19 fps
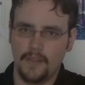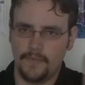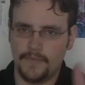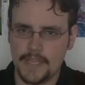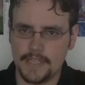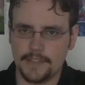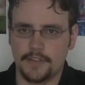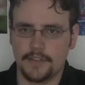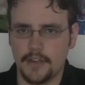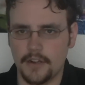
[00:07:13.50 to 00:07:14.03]

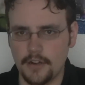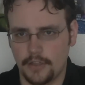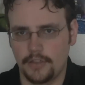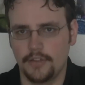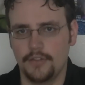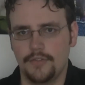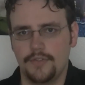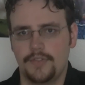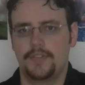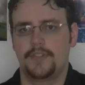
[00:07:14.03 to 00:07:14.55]
this
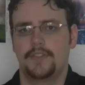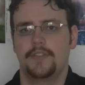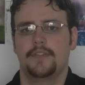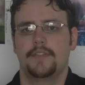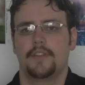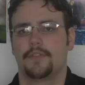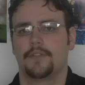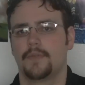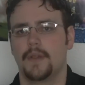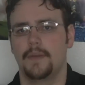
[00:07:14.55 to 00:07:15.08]
concludes
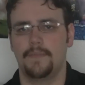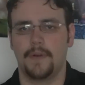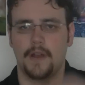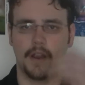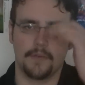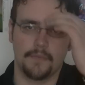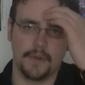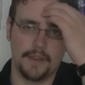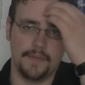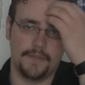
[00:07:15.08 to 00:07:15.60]
the
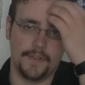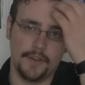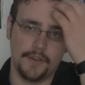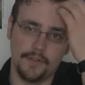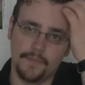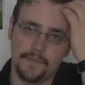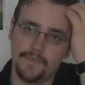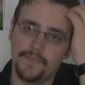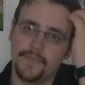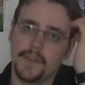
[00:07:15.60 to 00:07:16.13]
3-part
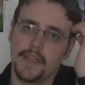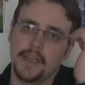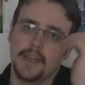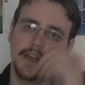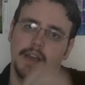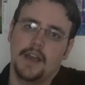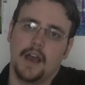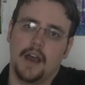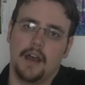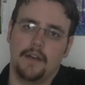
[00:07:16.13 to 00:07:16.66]
review
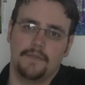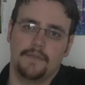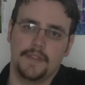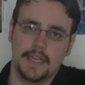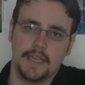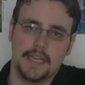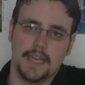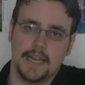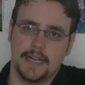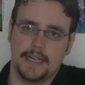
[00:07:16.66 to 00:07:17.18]
of
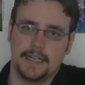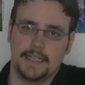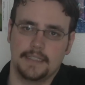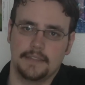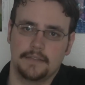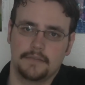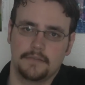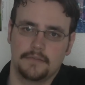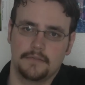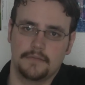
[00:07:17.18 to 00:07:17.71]
the
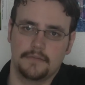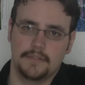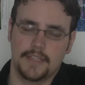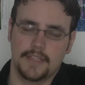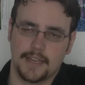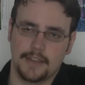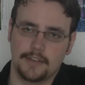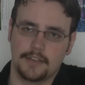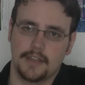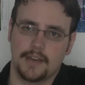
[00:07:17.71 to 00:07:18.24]

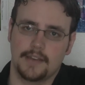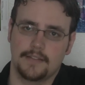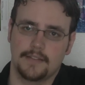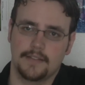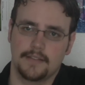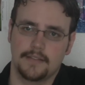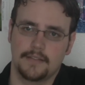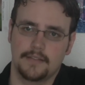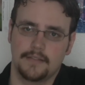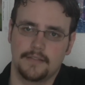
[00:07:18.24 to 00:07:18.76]
Sega
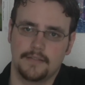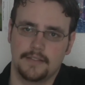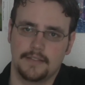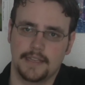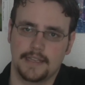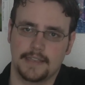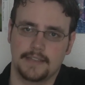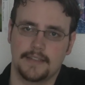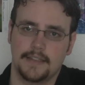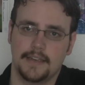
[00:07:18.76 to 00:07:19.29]
Genesis,
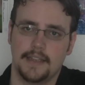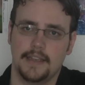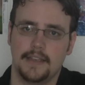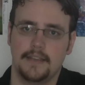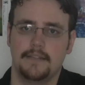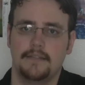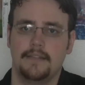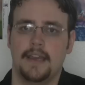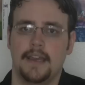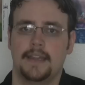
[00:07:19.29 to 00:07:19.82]
Sega CD,
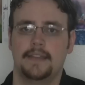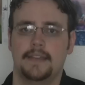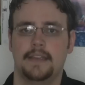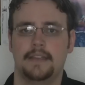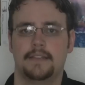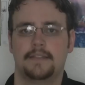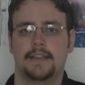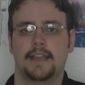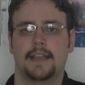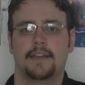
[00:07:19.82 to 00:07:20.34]
and the
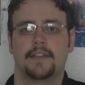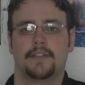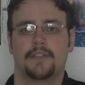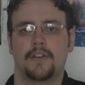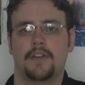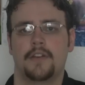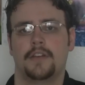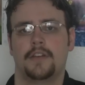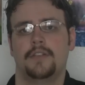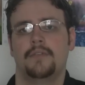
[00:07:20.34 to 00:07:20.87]
Sega
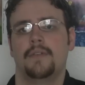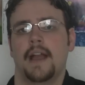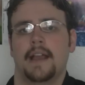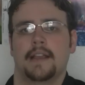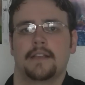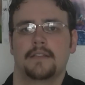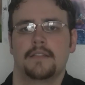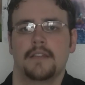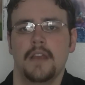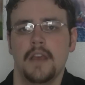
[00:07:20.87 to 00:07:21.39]

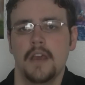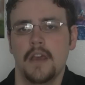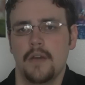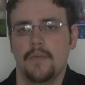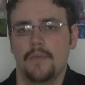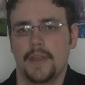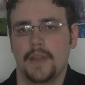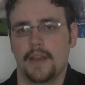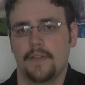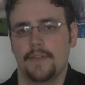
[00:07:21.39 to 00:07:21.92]
32X.
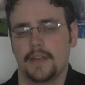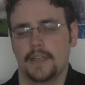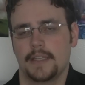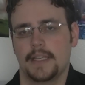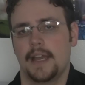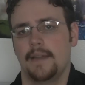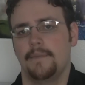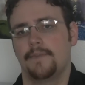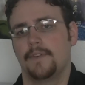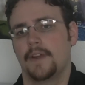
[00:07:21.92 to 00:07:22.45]
We covered a
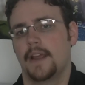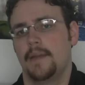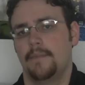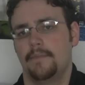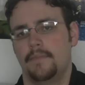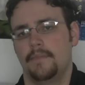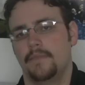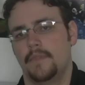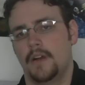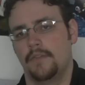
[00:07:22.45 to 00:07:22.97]
time
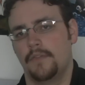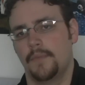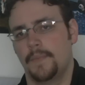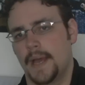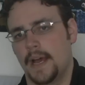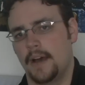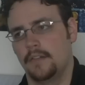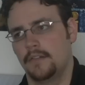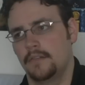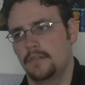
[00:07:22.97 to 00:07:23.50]
frame of
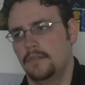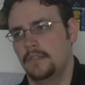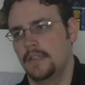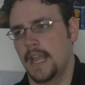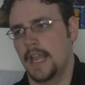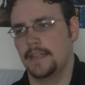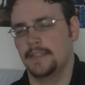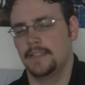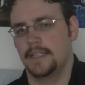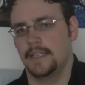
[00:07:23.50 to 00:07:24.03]
about
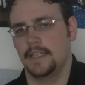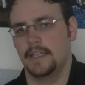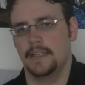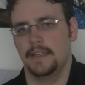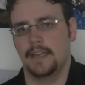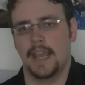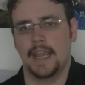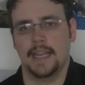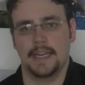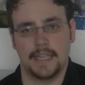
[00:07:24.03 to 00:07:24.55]

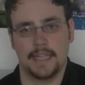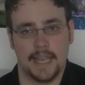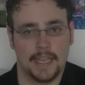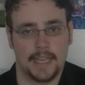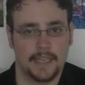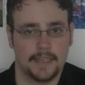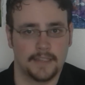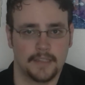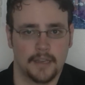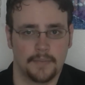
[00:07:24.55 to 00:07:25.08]

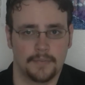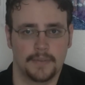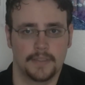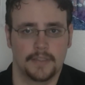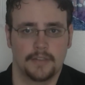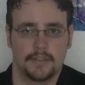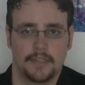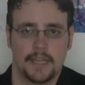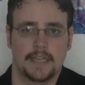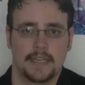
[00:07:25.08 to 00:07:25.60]
1988 up
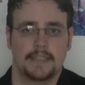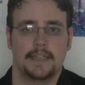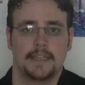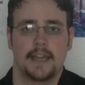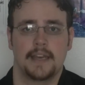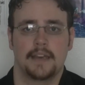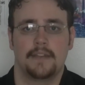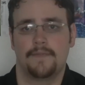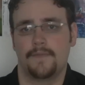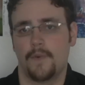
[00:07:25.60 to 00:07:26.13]
until
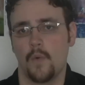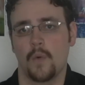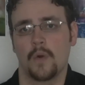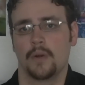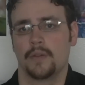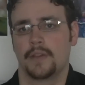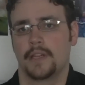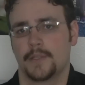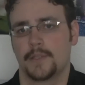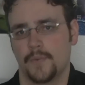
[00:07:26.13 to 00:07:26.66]

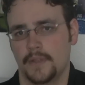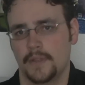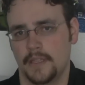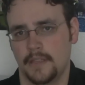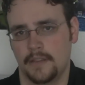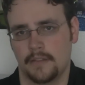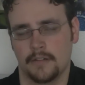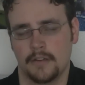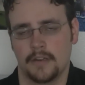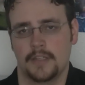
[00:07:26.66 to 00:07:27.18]
1994. That's when
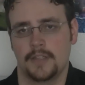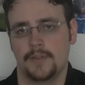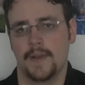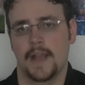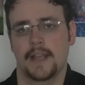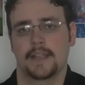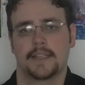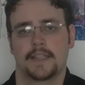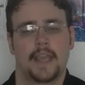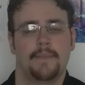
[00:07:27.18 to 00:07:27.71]
the
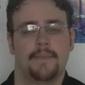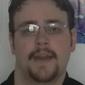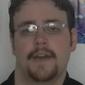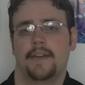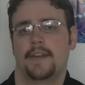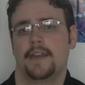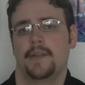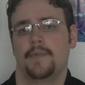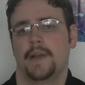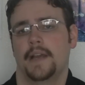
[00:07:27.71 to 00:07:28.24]
32X came out
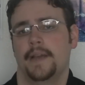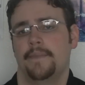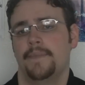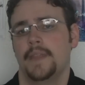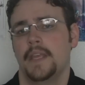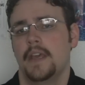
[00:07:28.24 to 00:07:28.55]
anyway.